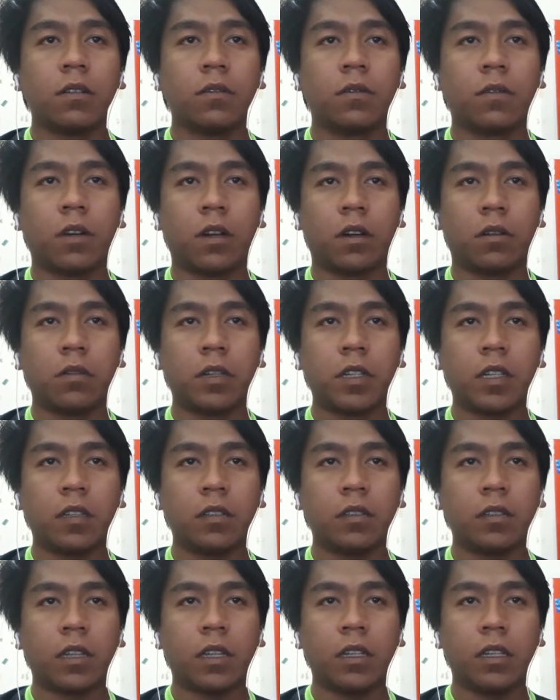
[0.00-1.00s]
for our
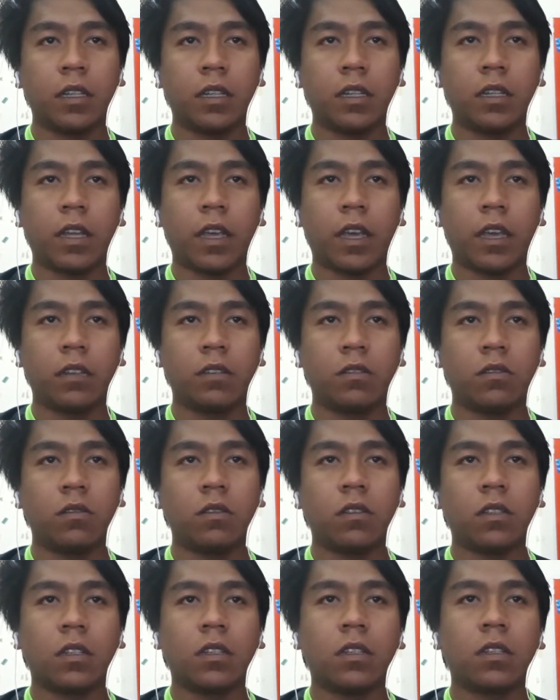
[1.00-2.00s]
case study that I
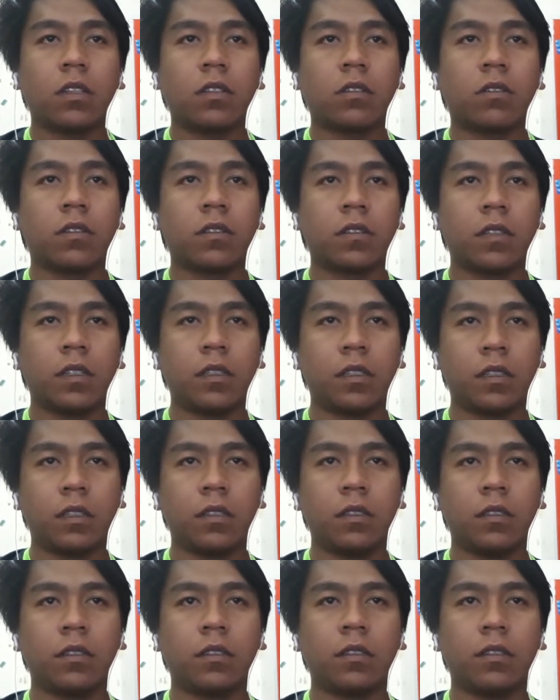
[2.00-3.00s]
choose is
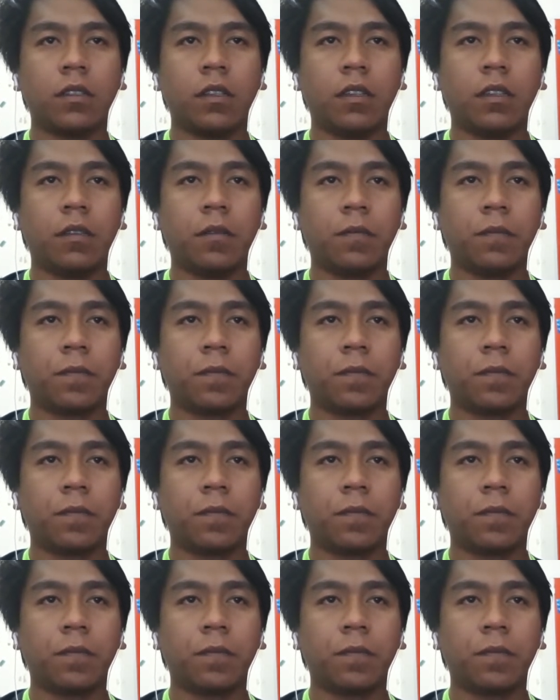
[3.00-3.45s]
consistency.